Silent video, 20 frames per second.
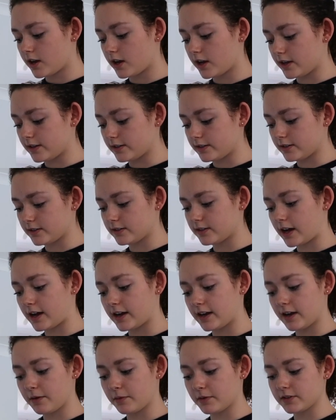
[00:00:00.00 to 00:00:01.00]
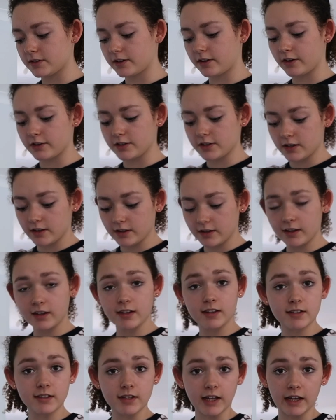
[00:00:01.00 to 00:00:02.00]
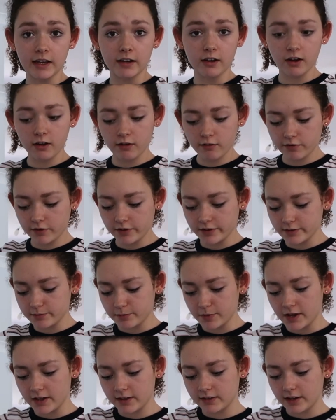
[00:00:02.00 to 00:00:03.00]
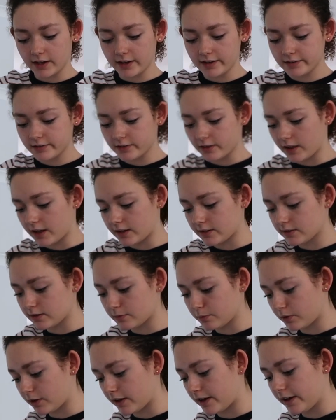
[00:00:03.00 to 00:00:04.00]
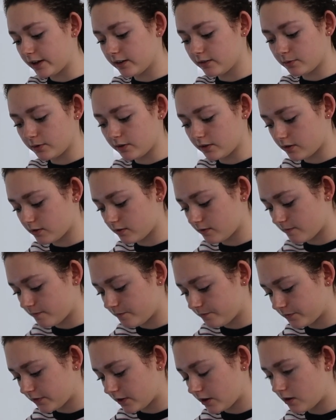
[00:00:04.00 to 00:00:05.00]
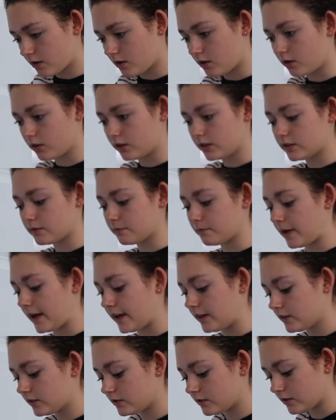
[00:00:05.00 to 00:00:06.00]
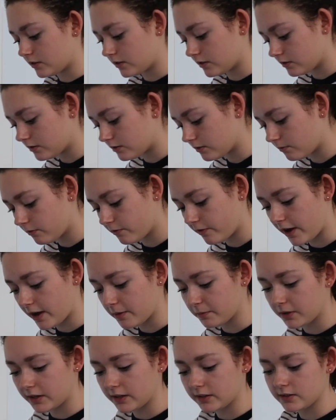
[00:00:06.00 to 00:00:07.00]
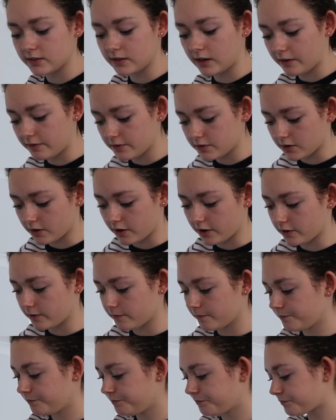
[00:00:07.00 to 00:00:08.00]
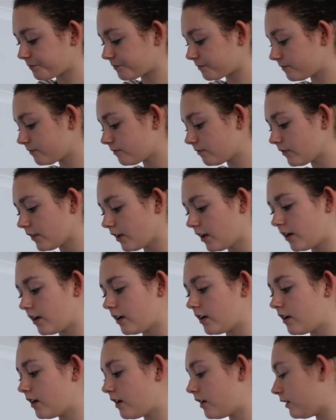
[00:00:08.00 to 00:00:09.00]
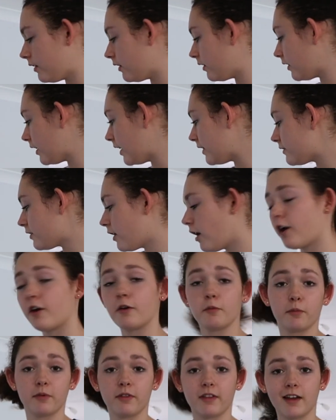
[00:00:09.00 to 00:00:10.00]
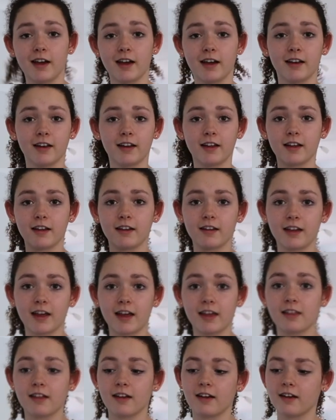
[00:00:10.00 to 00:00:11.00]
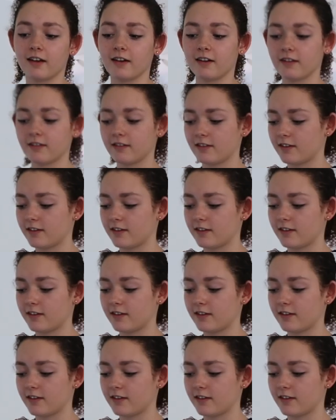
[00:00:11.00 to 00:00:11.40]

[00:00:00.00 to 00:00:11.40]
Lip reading: he's decided he wants to go to the casino for his birthday, so that's the plan with all his mates and his family and stuff. So let's hope that either